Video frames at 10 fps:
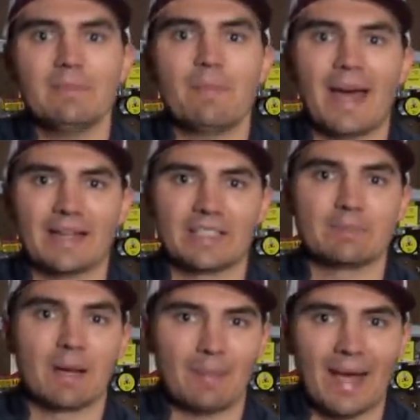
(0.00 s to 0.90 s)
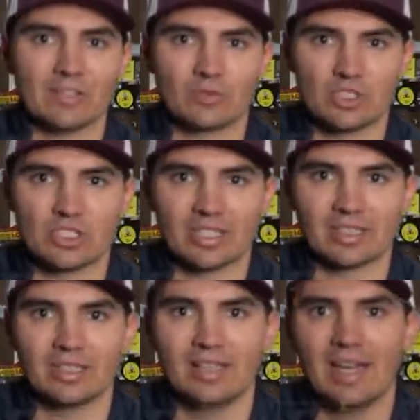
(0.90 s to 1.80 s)
impacted my bass fishing.
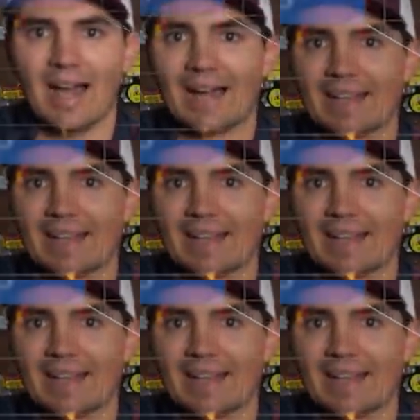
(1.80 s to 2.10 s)
I